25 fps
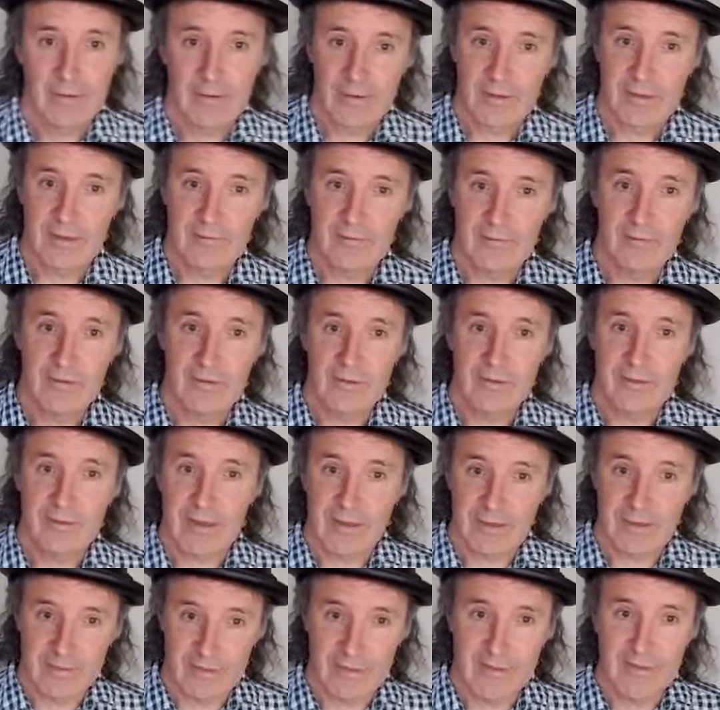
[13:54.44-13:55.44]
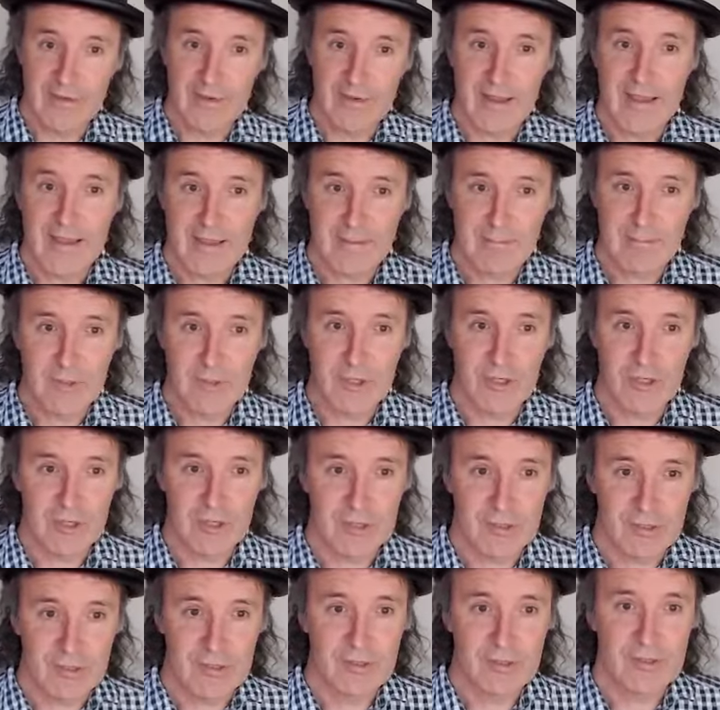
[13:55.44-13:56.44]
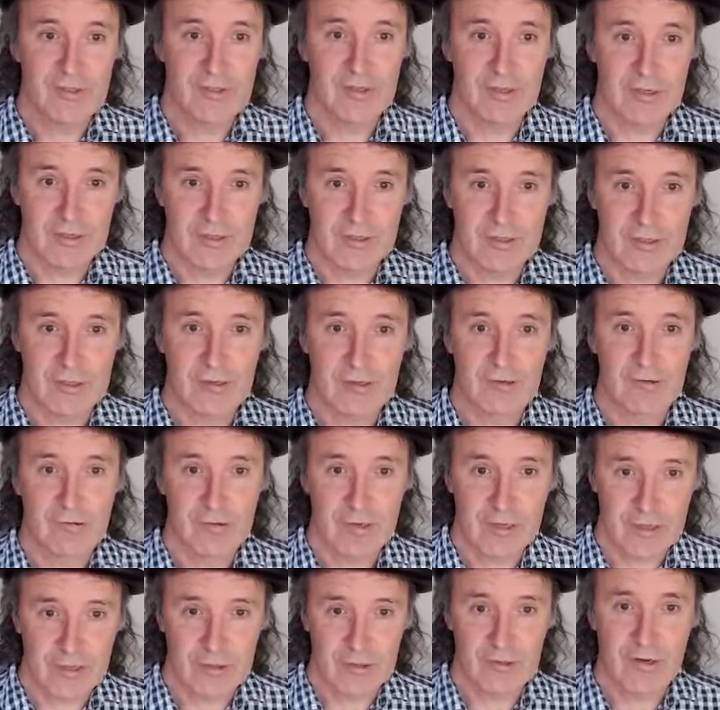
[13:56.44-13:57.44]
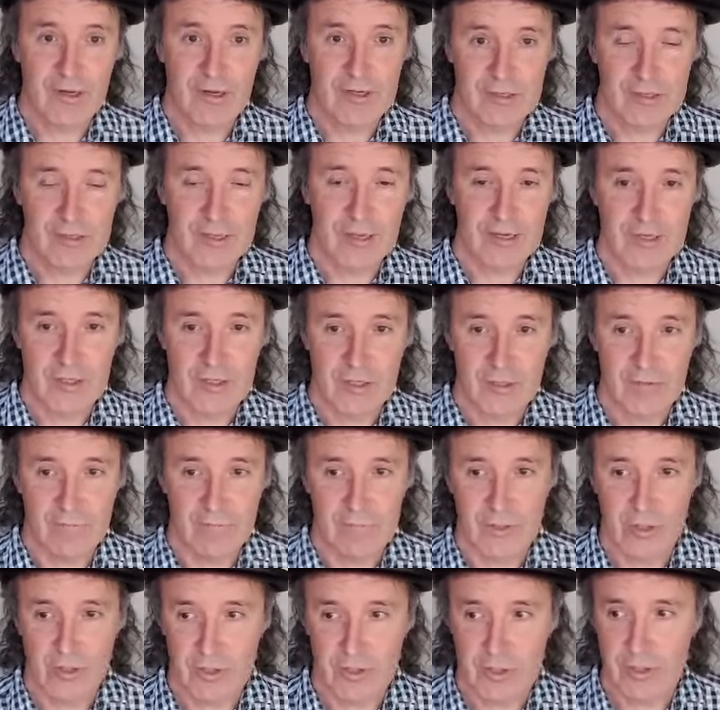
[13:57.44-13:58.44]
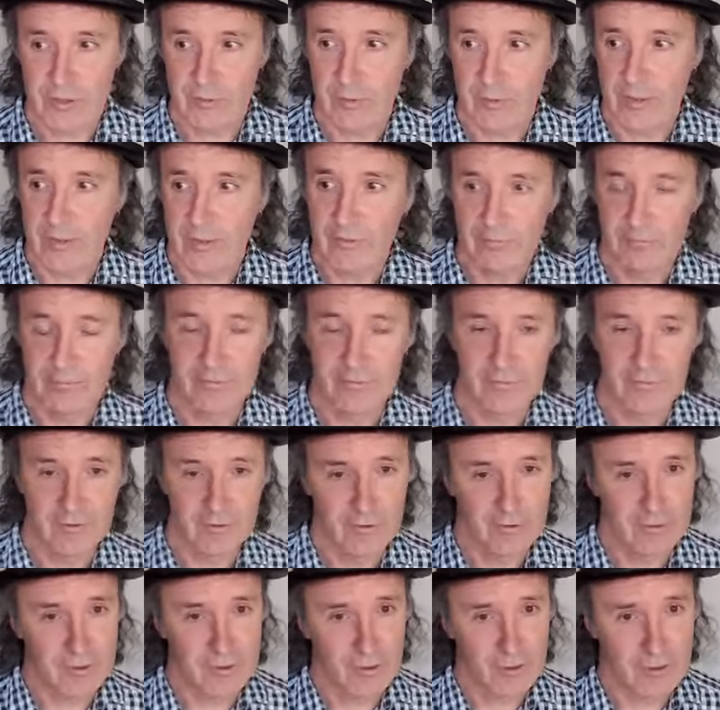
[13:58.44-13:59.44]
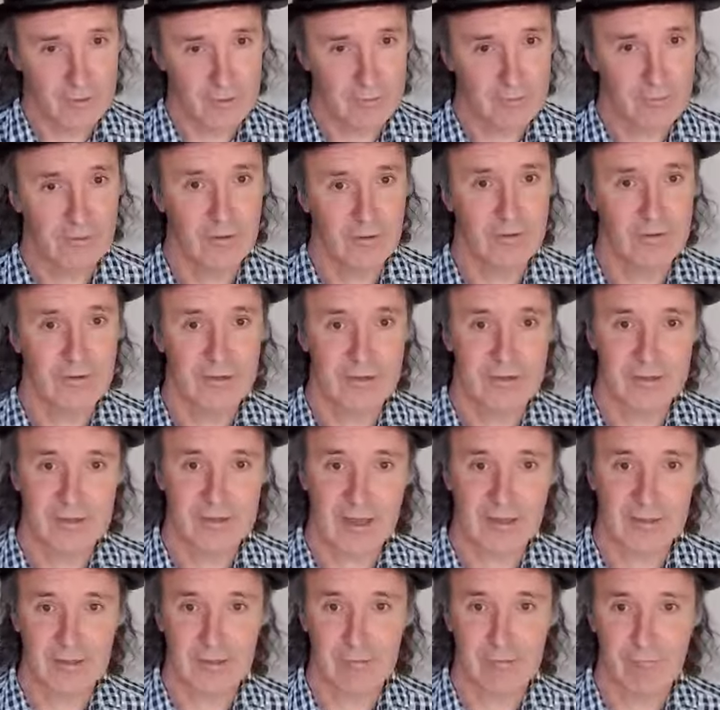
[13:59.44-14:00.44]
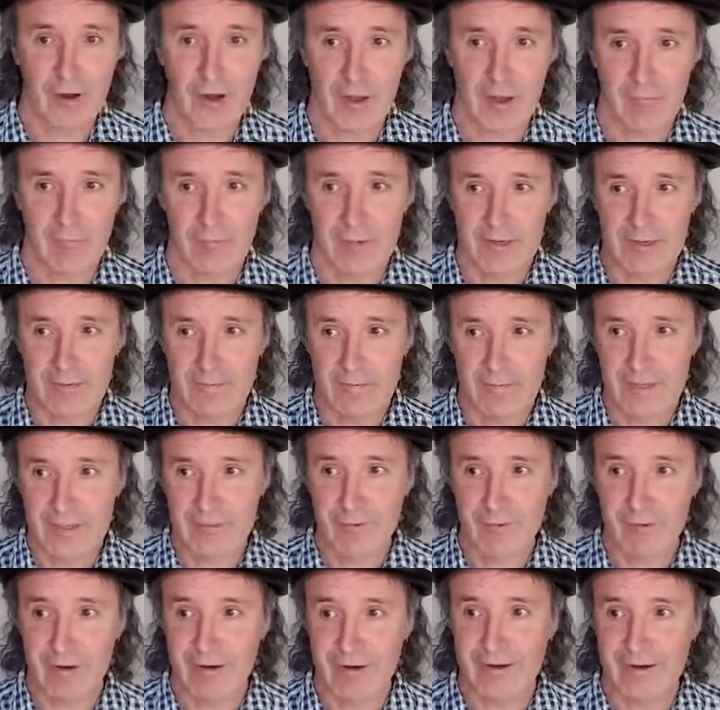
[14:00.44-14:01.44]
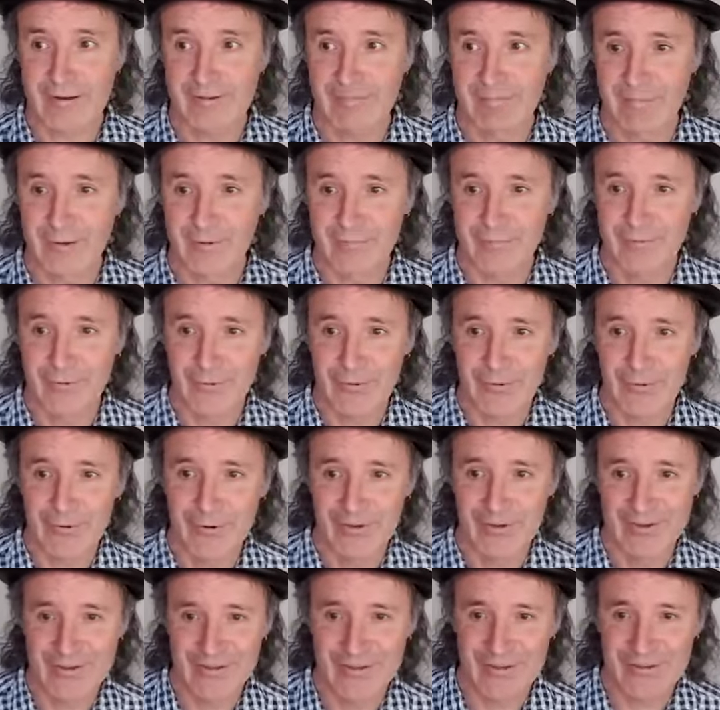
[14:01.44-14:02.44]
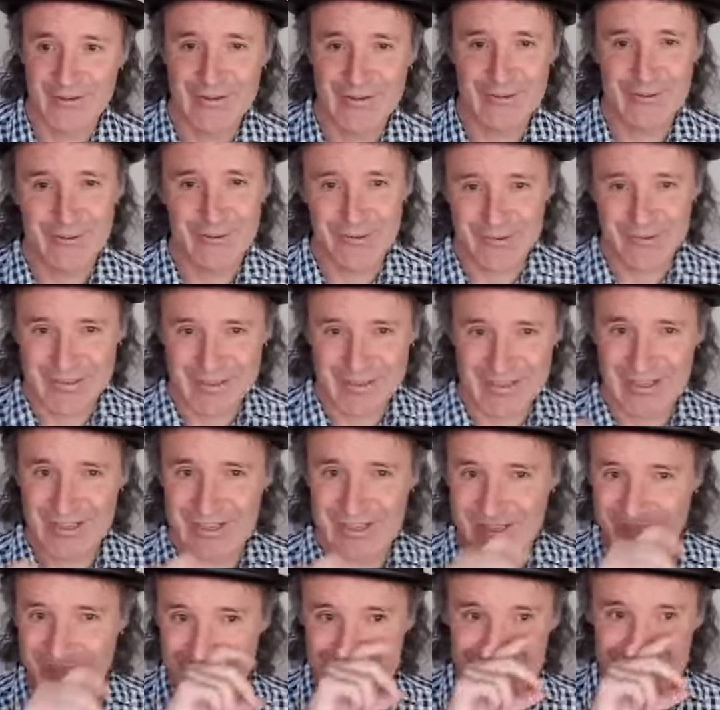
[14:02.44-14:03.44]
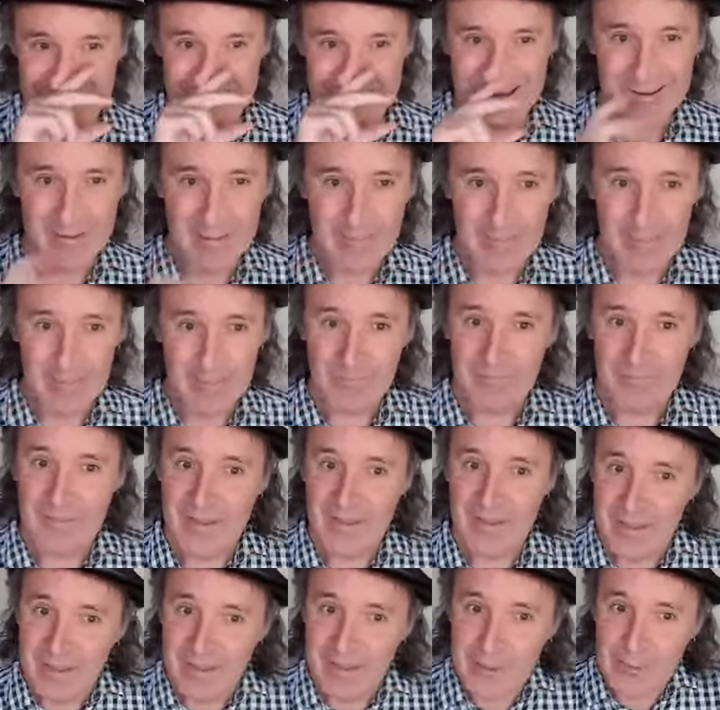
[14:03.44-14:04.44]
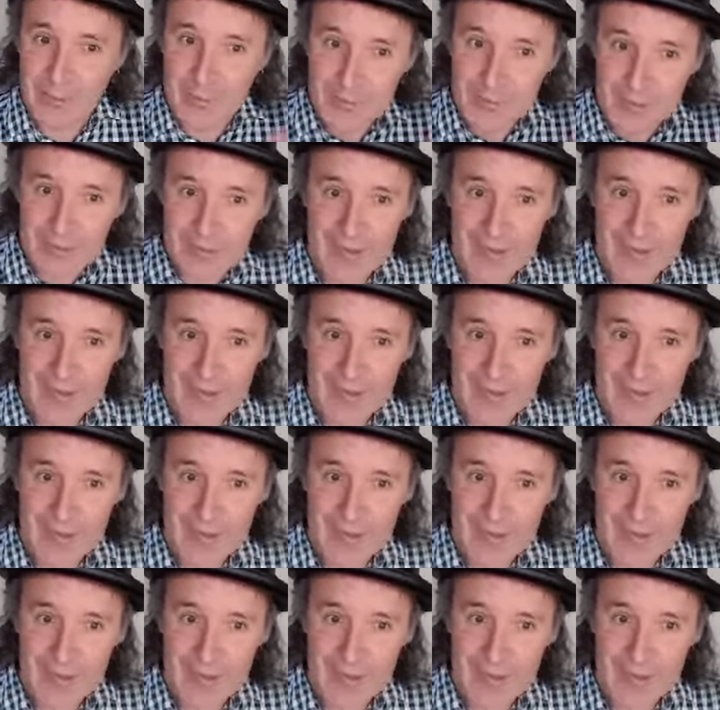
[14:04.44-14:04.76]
Given that the name Jesus is the Greek translation of Joshua, John got it exactly right when he misread it before, Joshua as Jesus, you would